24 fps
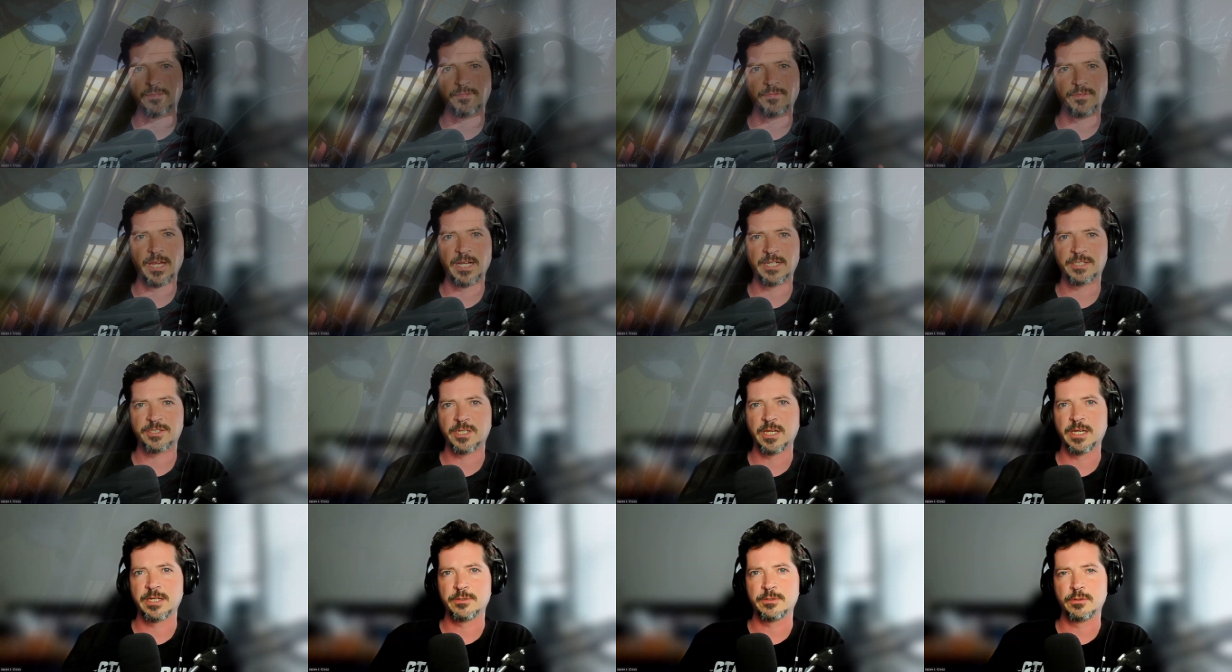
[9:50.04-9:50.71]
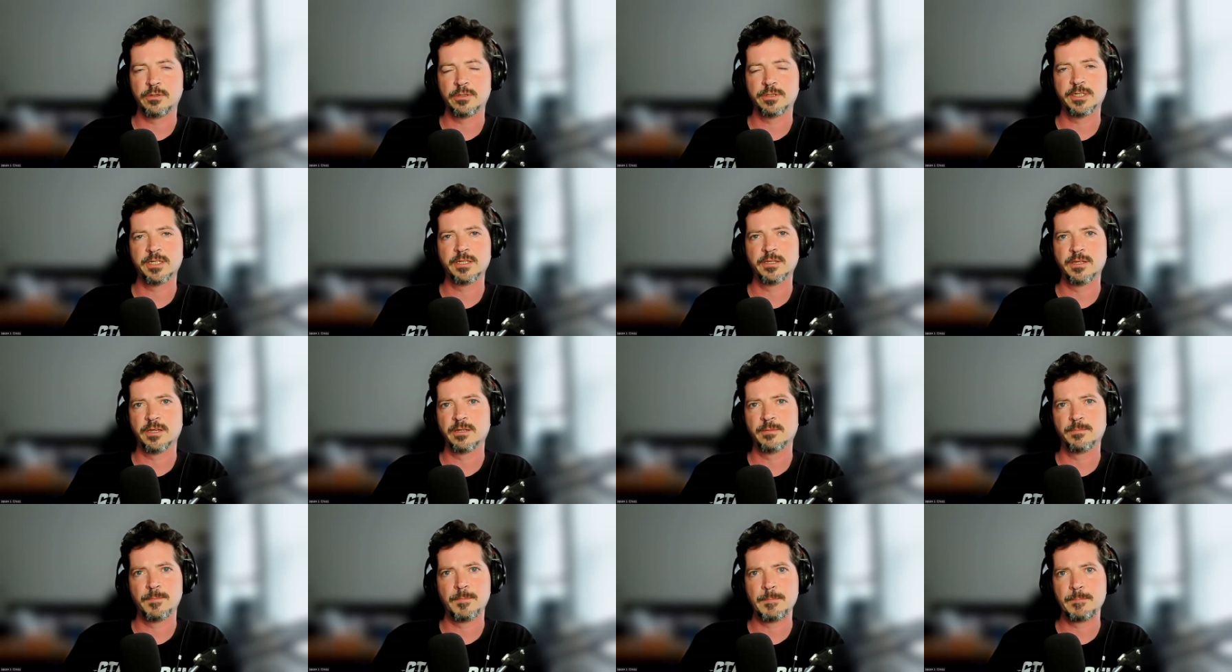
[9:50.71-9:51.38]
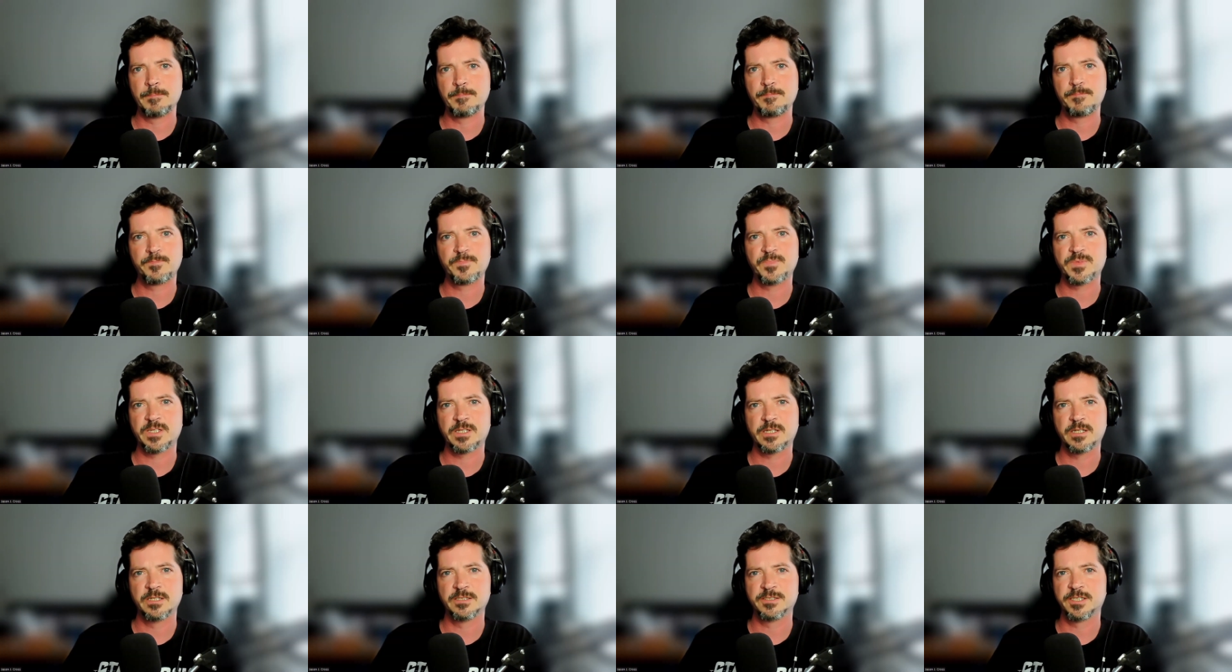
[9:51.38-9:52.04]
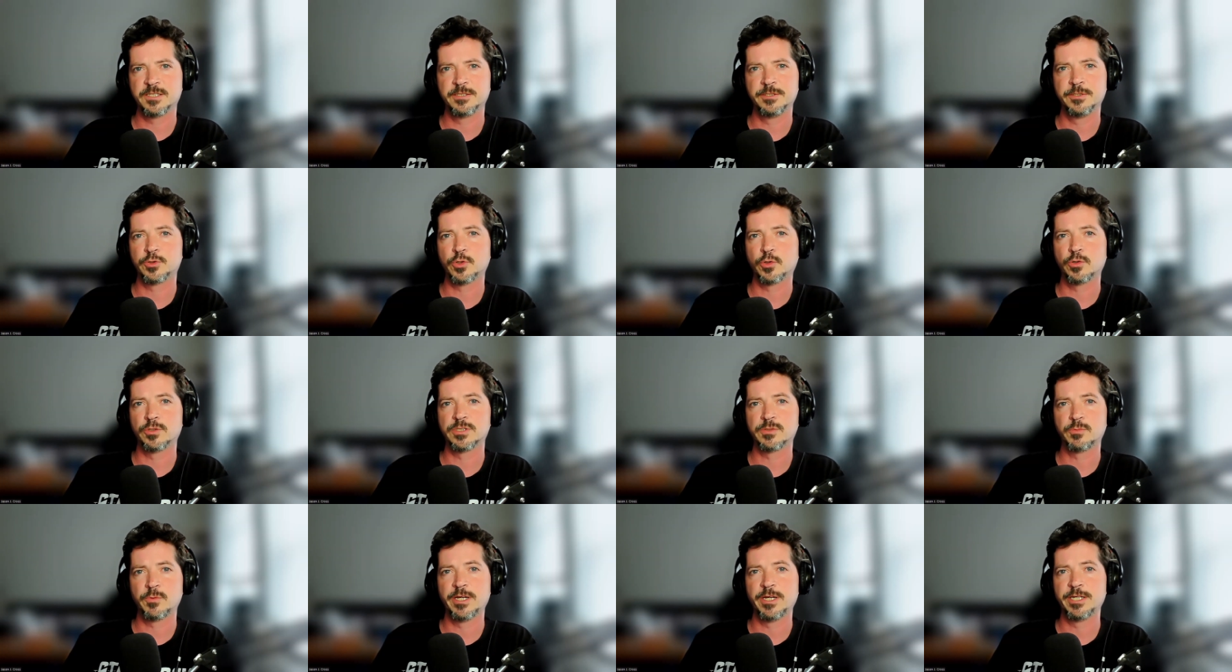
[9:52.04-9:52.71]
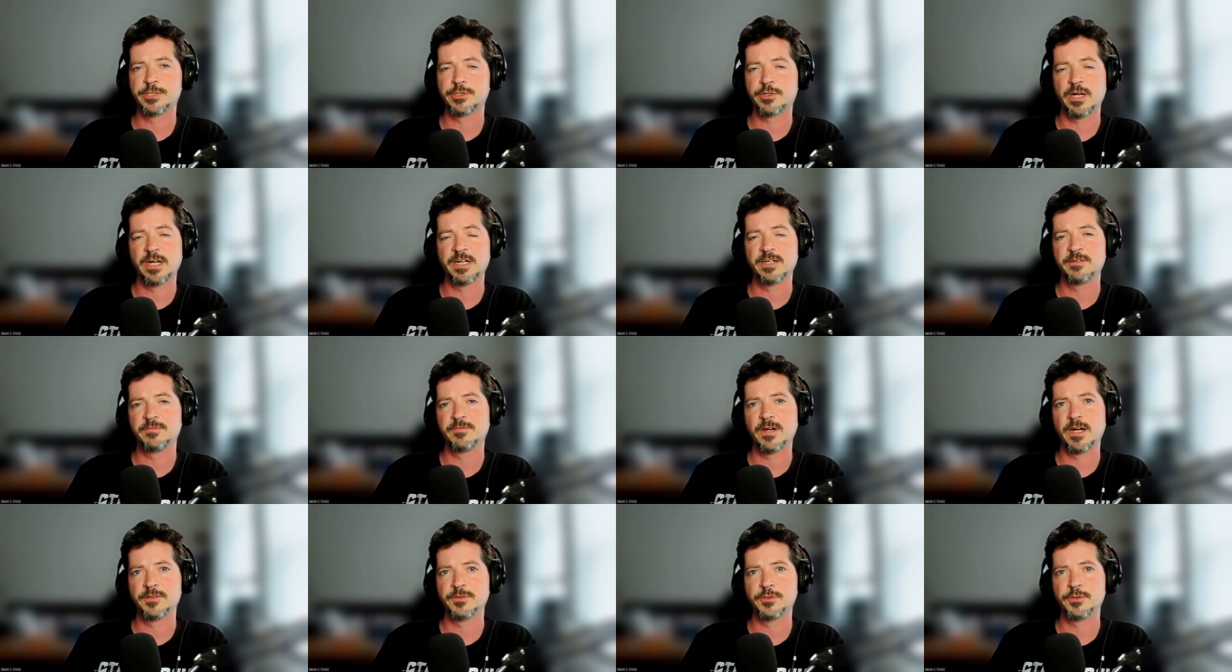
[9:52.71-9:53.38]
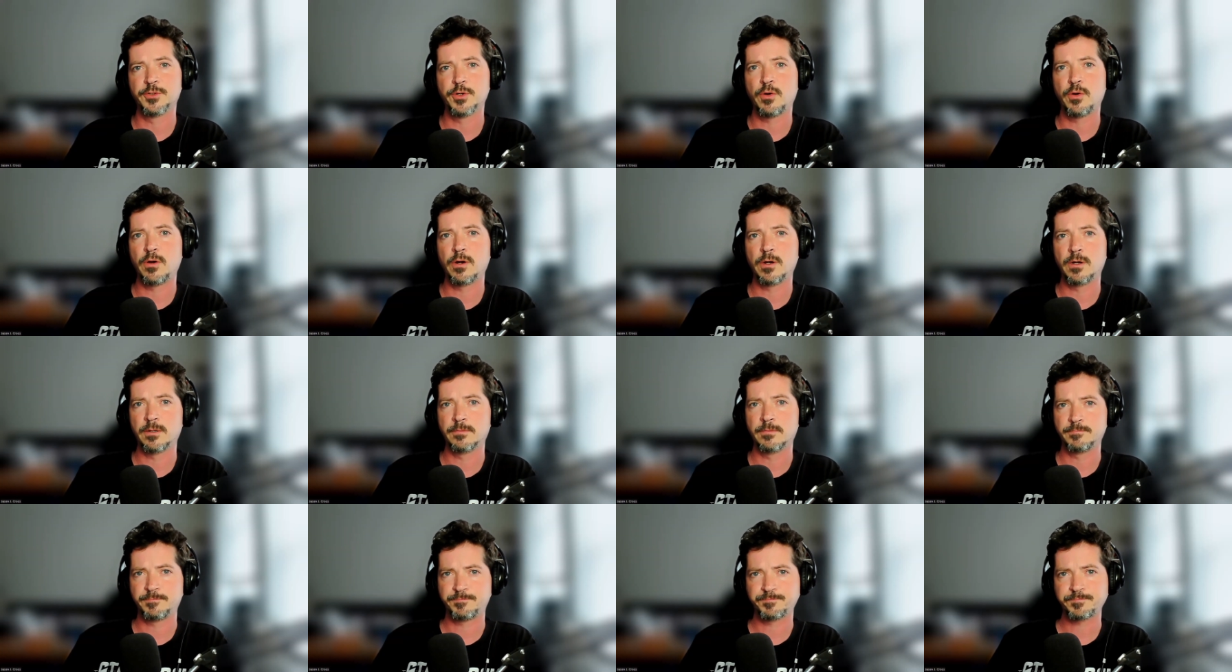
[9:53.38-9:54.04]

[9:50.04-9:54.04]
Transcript: a flashlight on, and then continues on his way trying to find the dog.